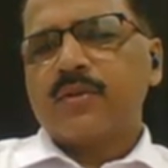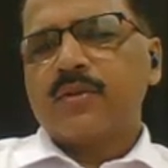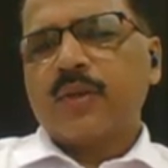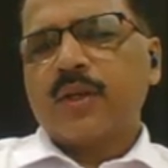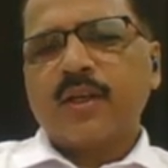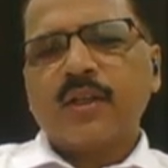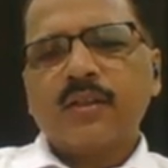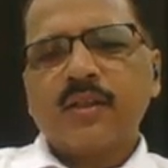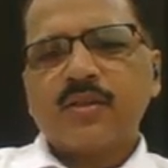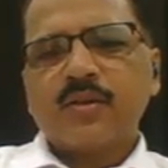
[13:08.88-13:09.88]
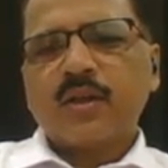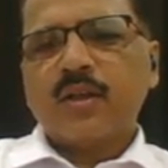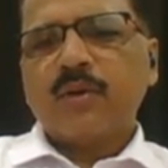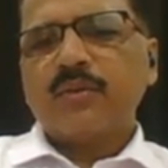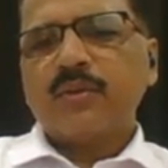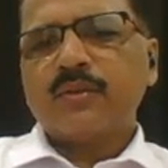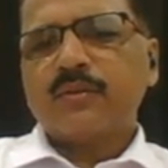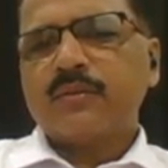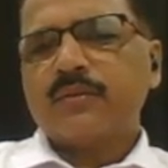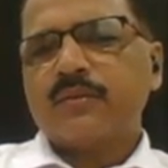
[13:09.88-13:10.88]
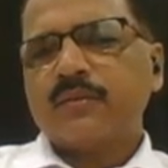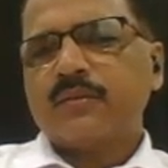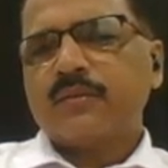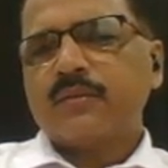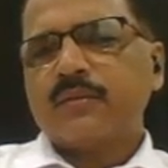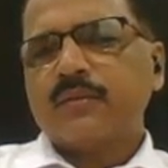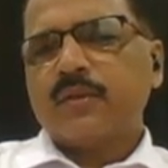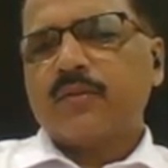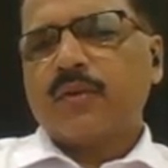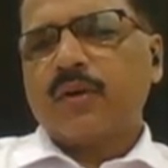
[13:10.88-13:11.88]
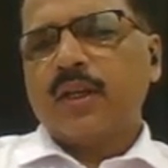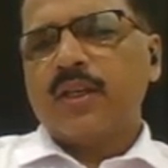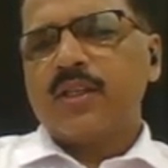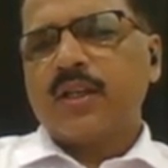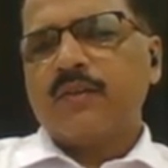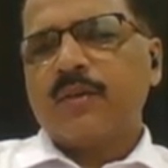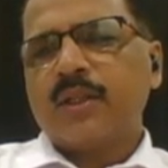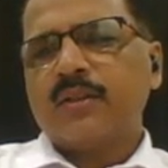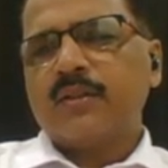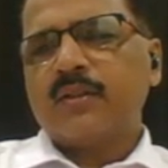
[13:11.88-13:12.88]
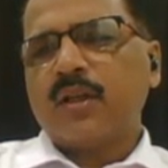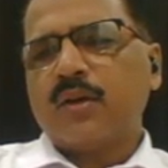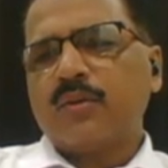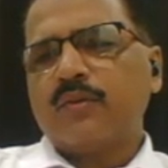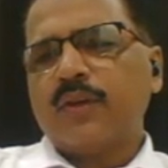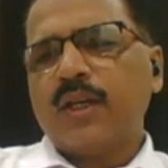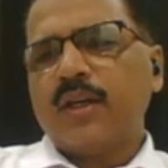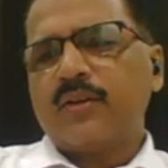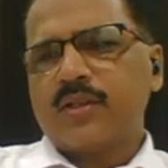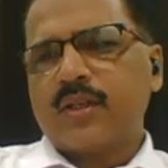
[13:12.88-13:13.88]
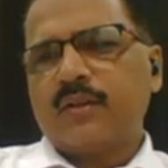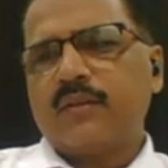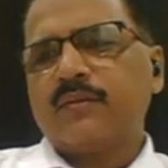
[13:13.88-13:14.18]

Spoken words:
So we are getting this total amount for each and every month. Now, very interesting.